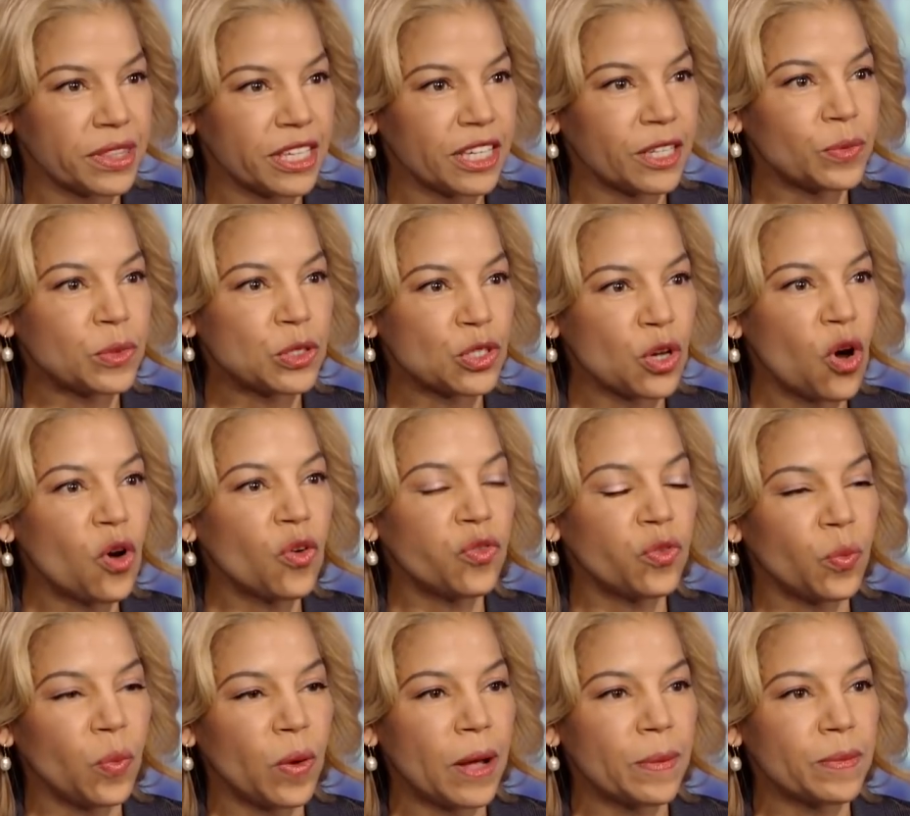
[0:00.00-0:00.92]
think it was
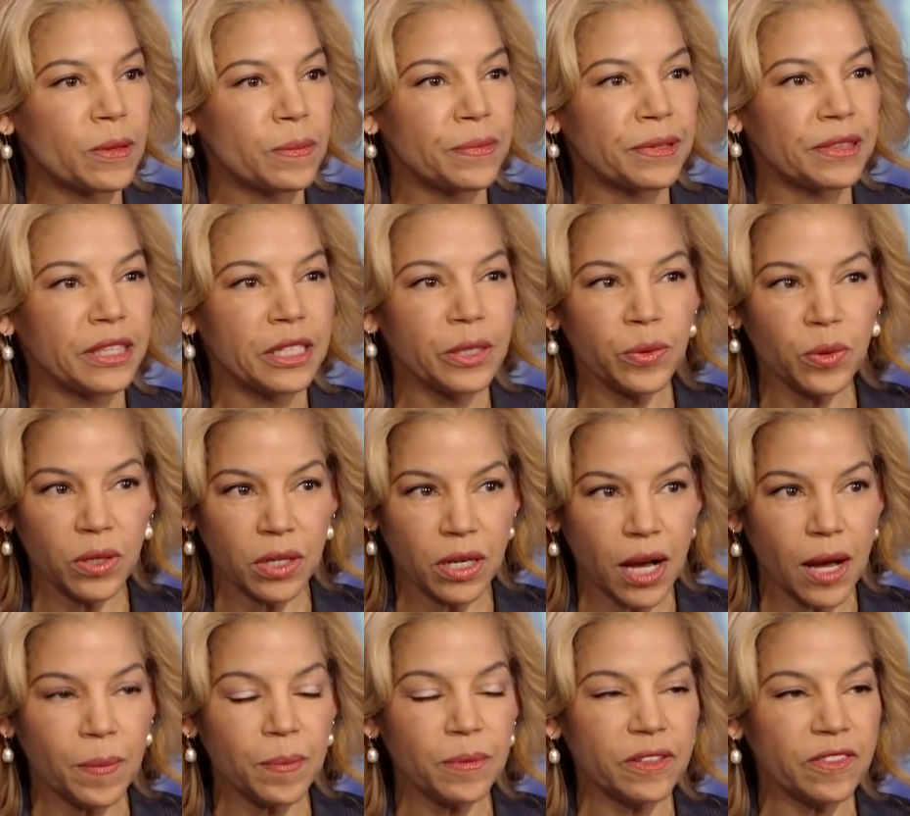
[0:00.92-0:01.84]
overwhelming, but there were a
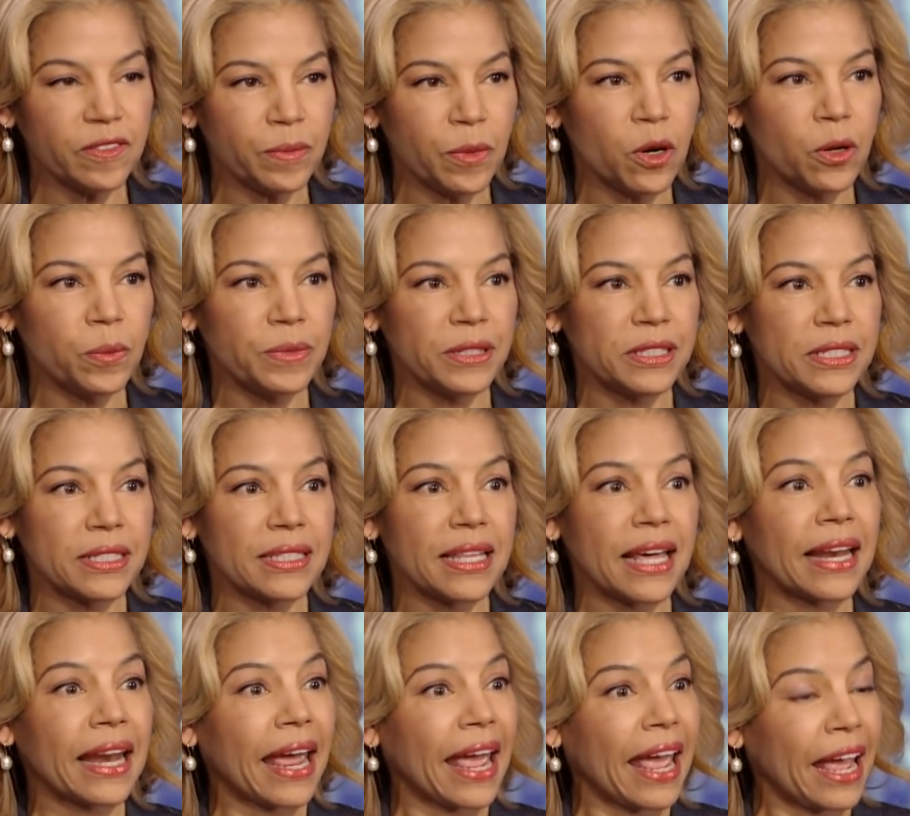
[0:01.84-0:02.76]
couple of moments
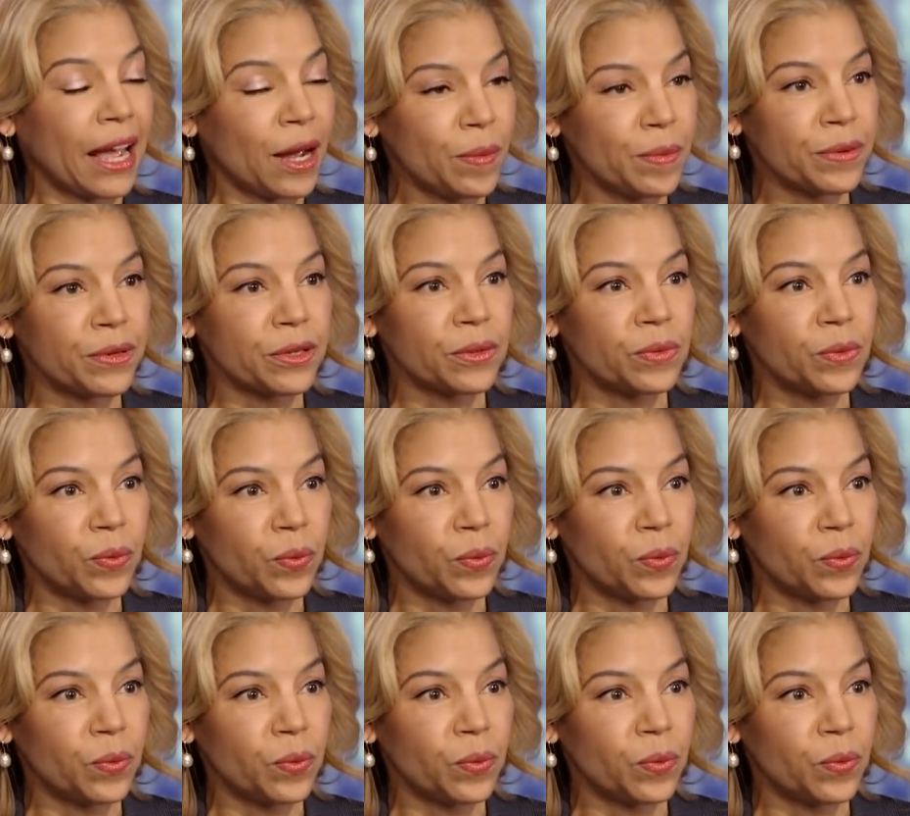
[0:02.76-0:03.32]
that Amber,